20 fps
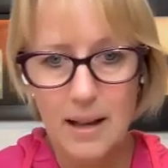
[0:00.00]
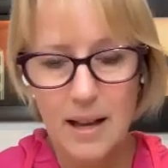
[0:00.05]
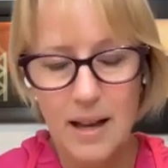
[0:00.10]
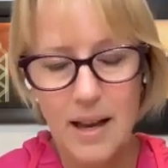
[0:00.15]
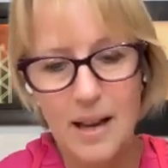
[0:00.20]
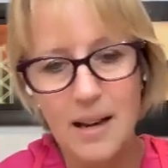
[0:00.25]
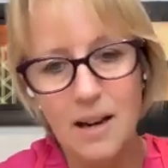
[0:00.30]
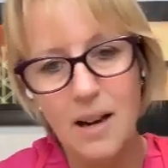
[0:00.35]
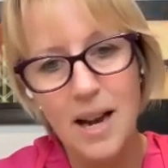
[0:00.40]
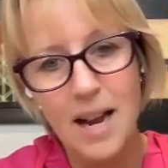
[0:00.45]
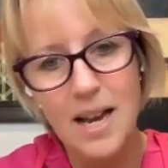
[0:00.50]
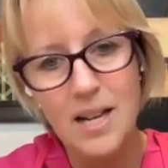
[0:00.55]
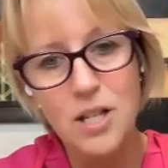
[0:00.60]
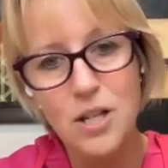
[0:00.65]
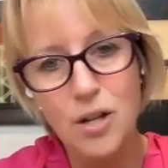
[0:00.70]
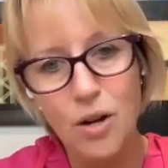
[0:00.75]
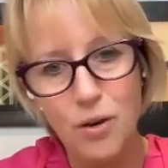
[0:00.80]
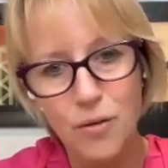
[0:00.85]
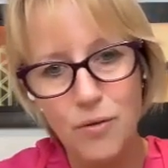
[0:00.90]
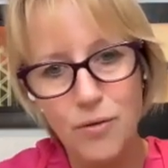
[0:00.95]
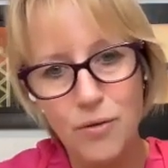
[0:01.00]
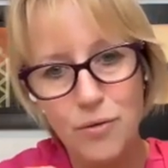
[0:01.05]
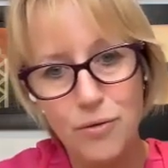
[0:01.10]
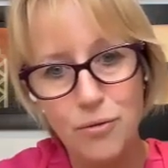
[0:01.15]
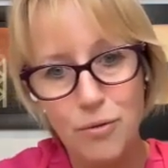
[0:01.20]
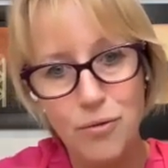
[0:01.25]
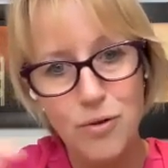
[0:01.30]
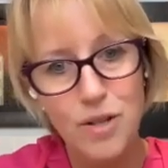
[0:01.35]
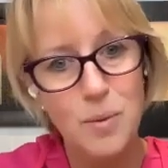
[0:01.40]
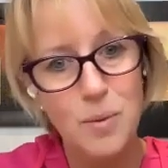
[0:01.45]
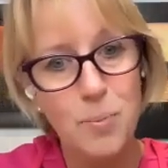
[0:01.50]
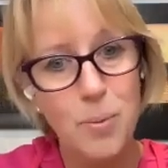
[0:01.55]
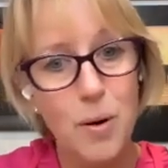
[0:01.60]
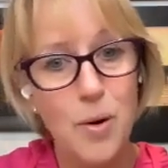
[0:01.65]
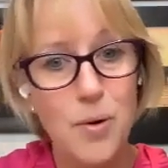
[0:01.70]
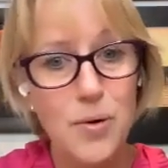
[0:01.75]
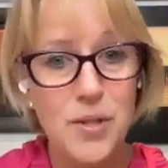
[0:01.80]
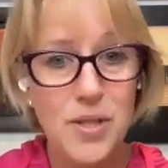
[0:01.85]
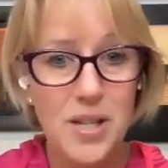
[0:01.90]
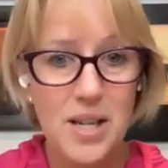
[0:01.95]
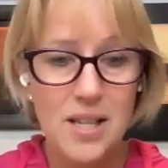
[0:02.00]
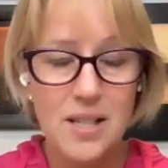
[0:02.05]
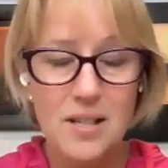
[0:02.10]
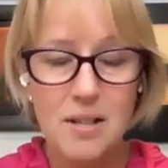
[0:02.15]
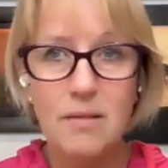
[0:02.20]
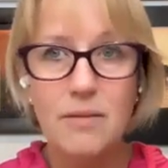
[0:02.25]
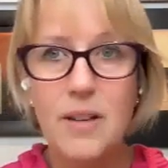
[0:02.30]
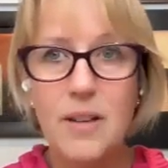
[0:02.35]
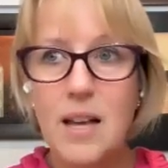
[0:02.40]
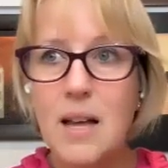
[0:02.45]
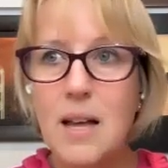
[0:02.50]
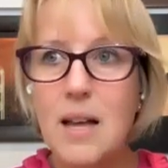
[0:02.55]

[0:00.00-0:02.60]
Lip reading: And I had to go through this process of,